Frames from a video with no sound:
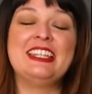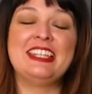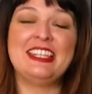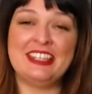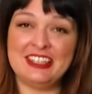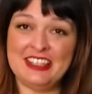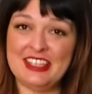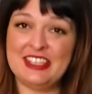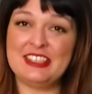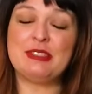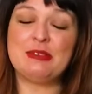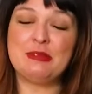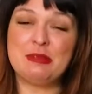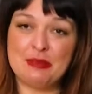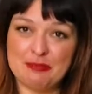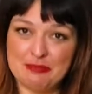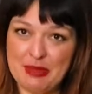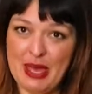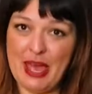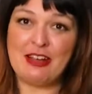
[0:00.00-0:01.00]
this
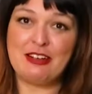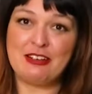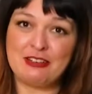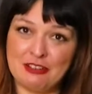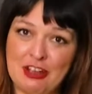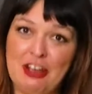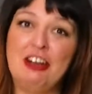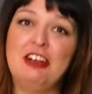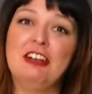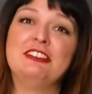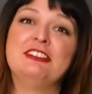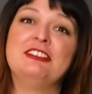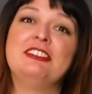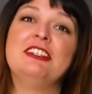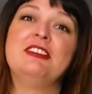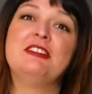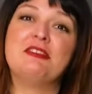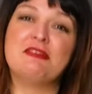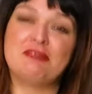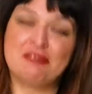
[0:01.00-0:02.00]
macaron
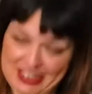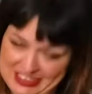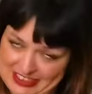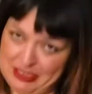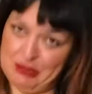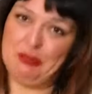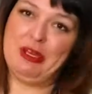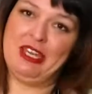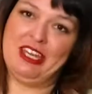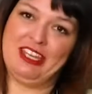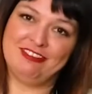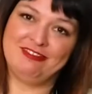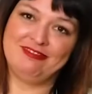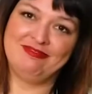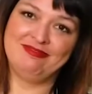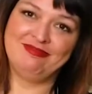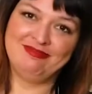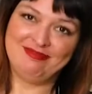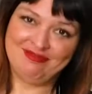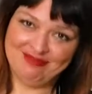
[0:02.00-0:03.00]
recipe.
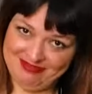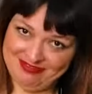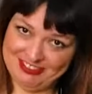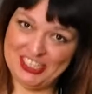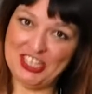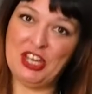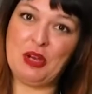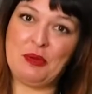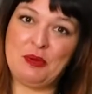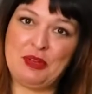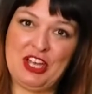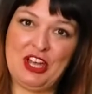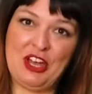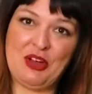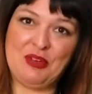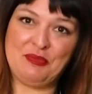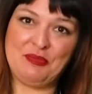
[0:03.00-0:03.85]
Here we go.